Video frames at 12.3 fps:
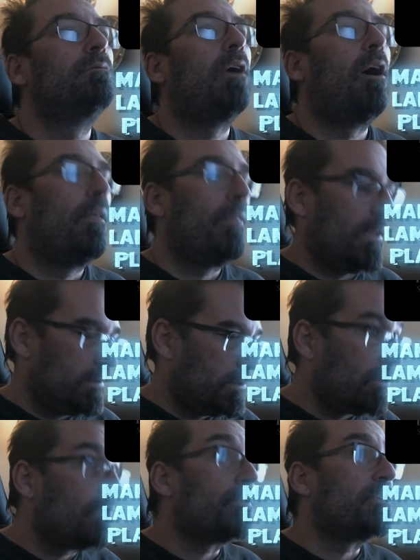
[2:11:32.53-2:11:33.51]
on that
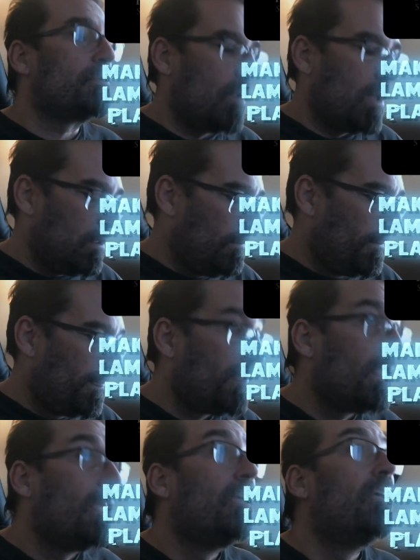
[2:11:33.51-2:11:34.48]
surface well,
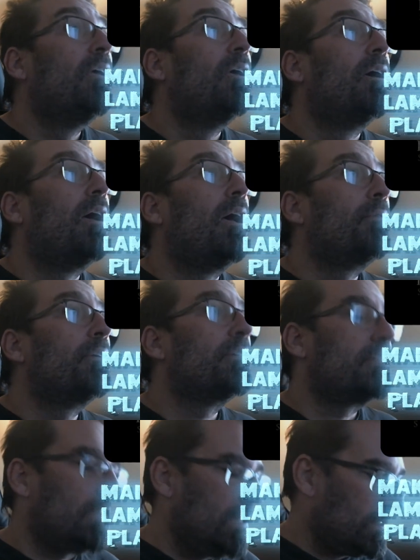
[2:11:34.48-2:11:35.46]
I'm going to
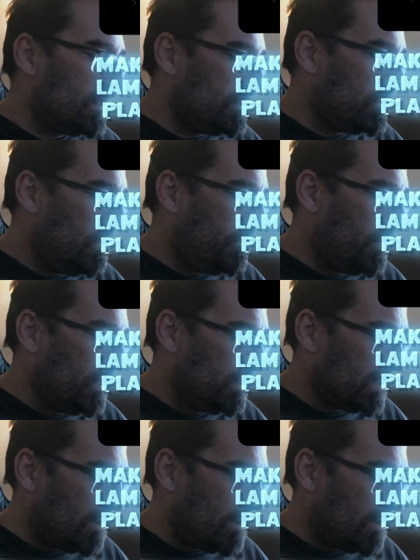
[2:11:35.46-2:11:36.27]
select the surface.